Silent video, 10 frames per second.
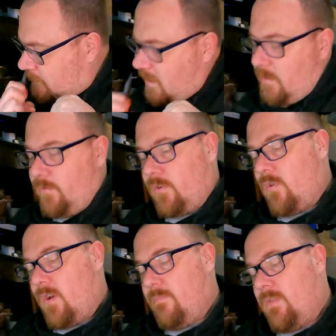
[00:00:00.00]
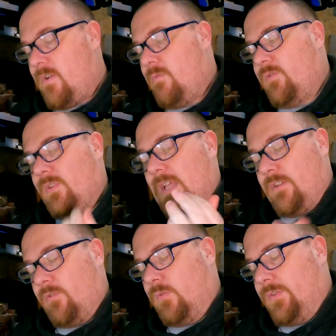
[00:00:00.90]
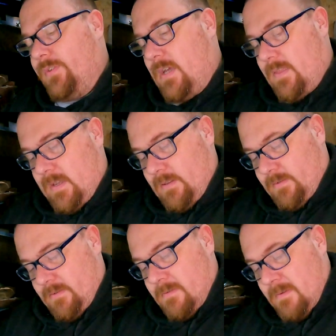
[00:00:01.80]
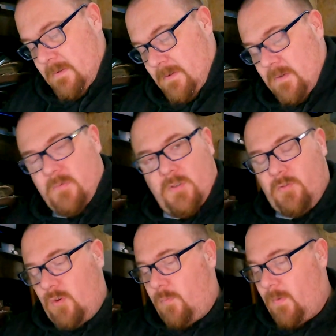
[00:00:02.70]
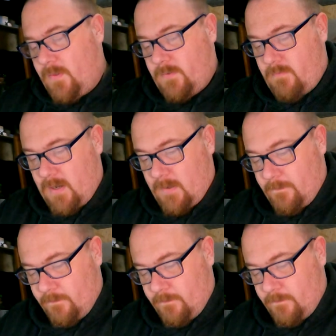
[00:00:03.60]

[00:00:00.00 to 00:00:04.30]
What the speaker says: And it was annoying me that it was the last one sat there, so we'll use it up on this rig.